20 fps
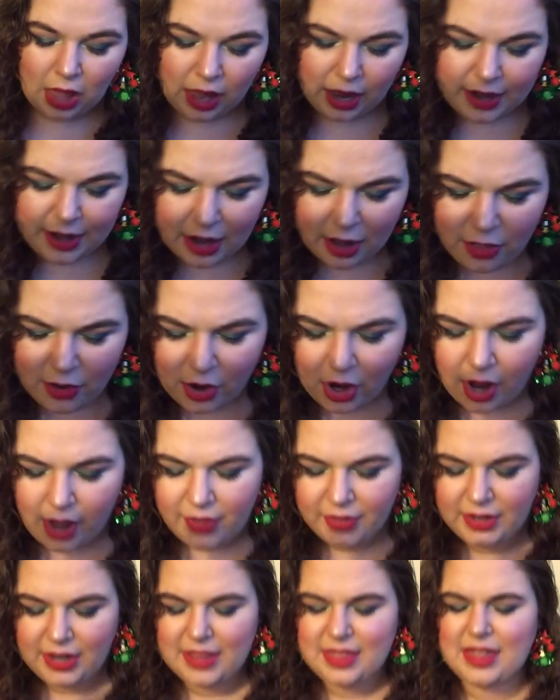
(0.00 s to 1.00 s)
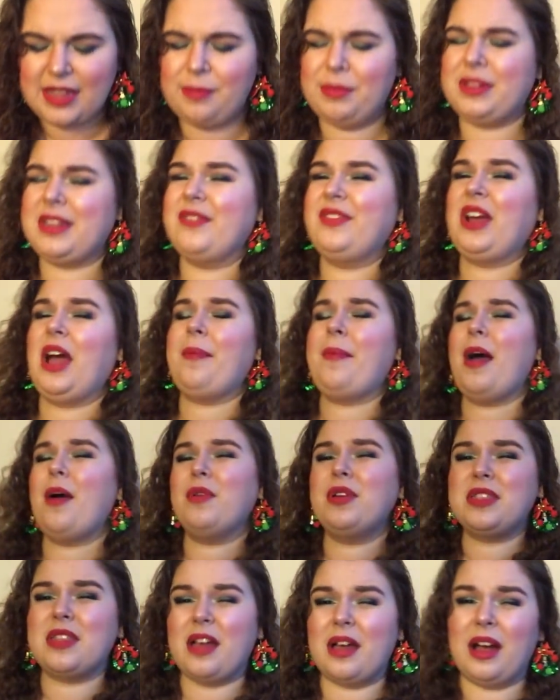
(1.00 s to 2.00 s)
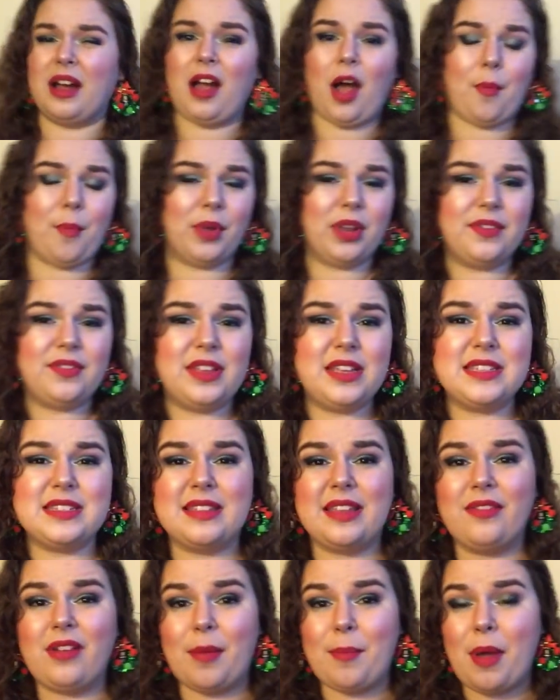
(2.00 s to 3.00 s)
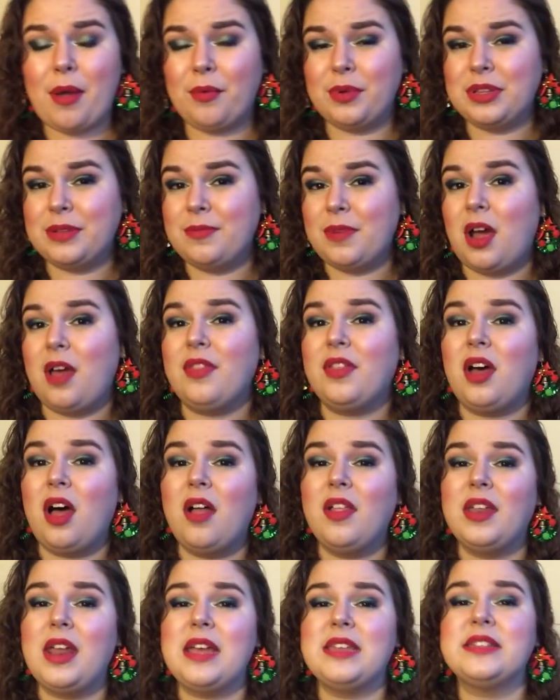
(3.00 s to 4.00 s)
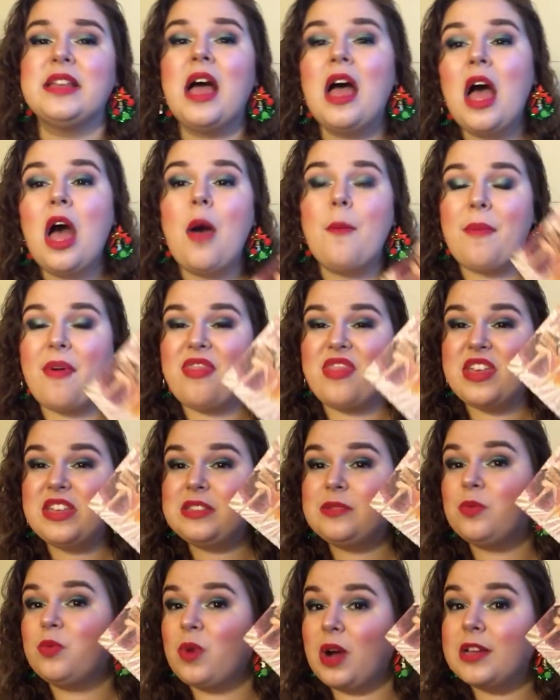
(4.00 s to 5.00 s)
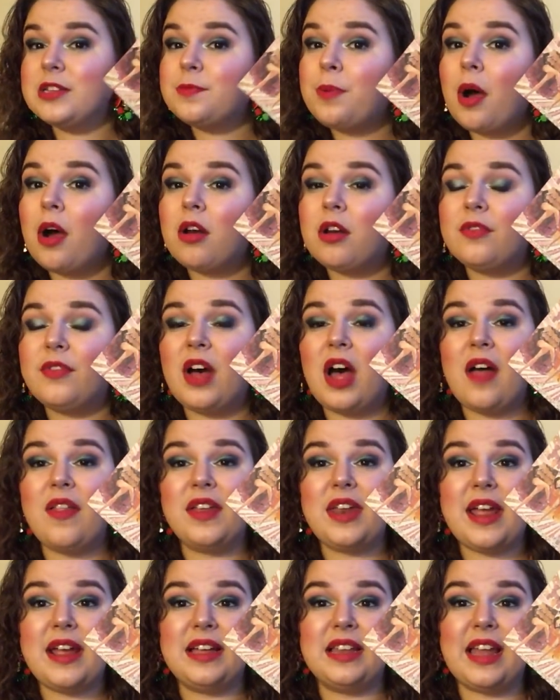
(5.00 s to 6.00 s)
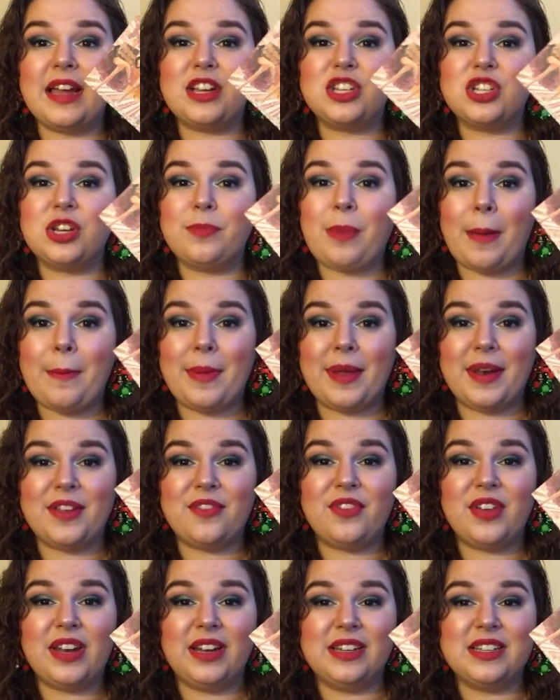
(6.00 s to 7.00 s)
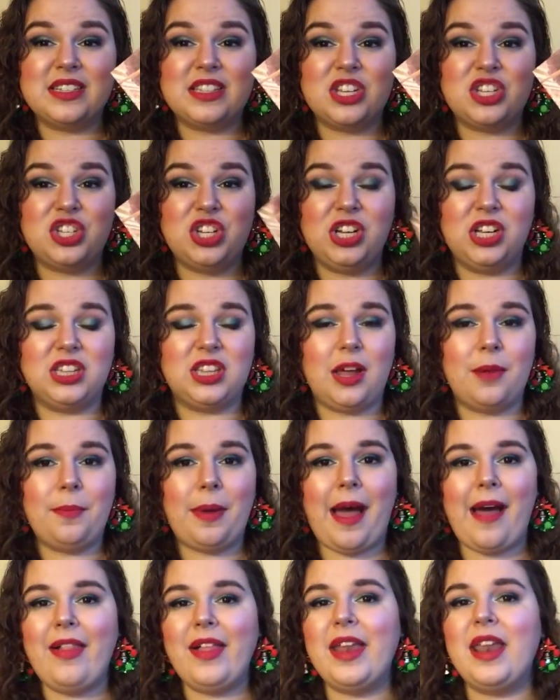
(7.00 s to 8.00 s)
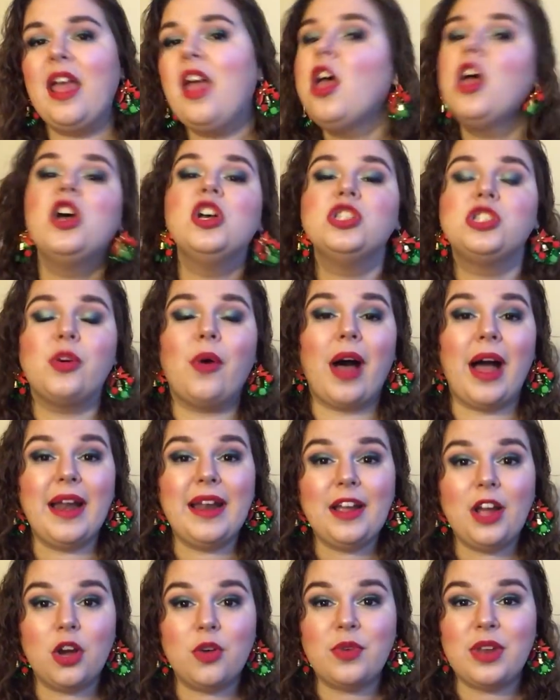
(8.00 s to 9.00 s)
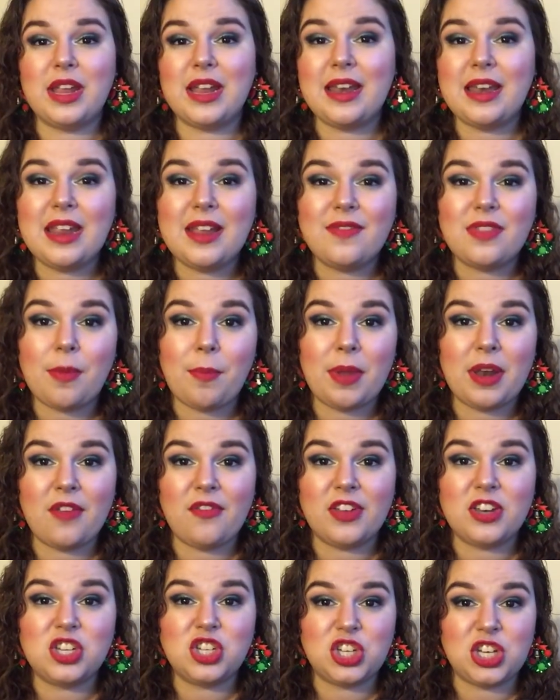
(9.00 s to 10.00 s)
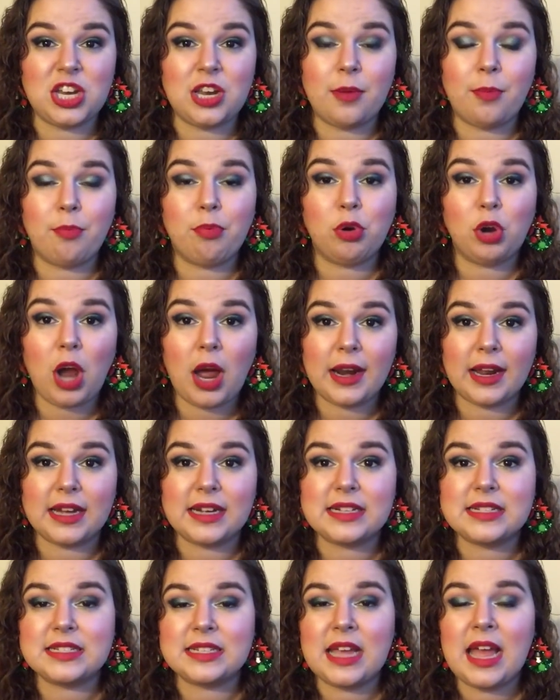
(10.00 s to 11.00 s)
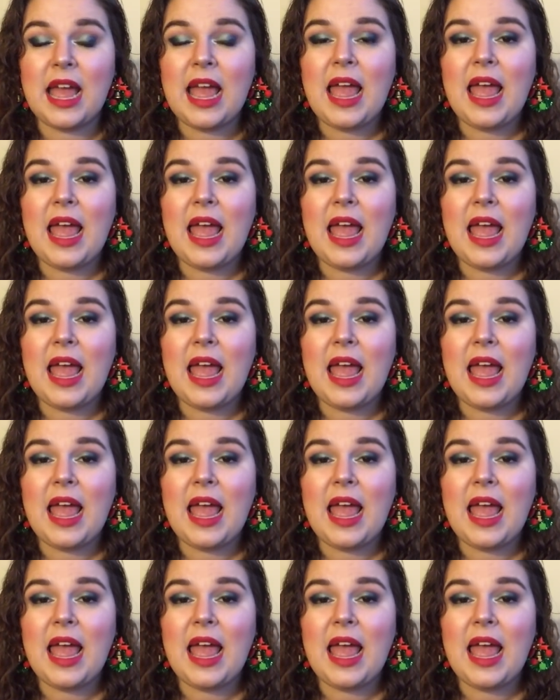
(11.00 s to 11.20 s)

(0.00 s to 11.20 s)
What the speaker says: Another holiday thing, but they've come out with a couple of these and they've come out with them not on the holidays, but this was part of a holiday collection by Benefit and it's the Cheekathon palette. So I didn't own any of the Benefit cheek products